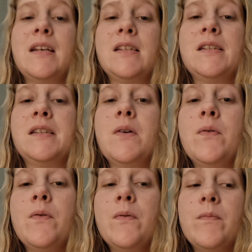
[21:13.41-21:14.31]

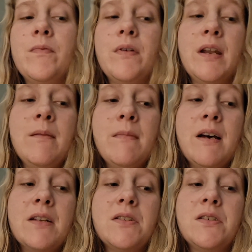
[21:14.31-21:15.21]
So pretty
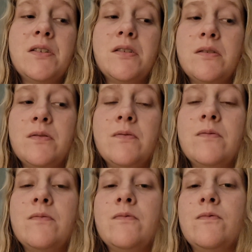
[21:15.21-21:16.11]
much
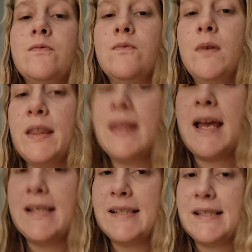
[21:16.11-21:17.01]
what
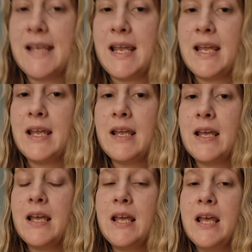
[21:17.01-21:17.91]
that's saying
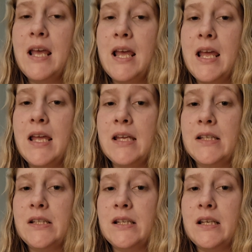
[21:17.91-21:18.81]

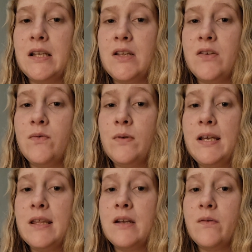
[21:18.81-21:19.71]
is you
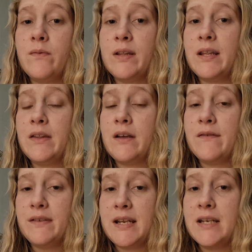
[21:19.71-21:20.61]
either really
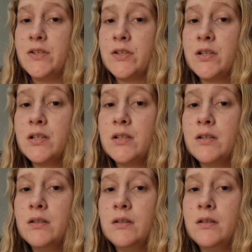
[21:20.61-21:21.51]
love nature
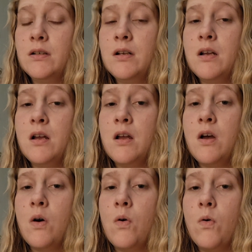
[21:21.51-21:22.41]

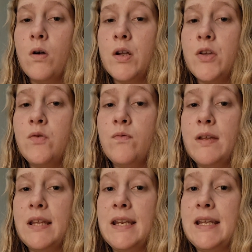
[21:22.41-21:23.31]
or you
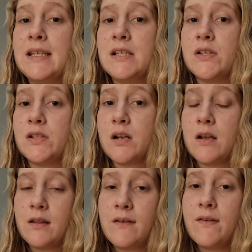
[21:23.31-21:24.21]
really need to
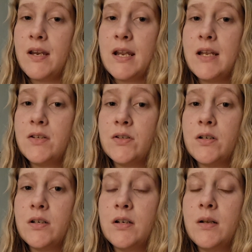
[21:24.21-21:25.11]
start living
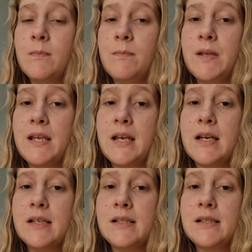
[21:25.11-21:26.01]
nature,
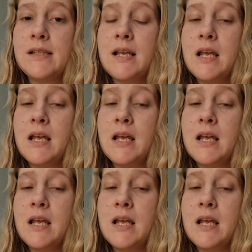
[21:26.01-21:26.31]
because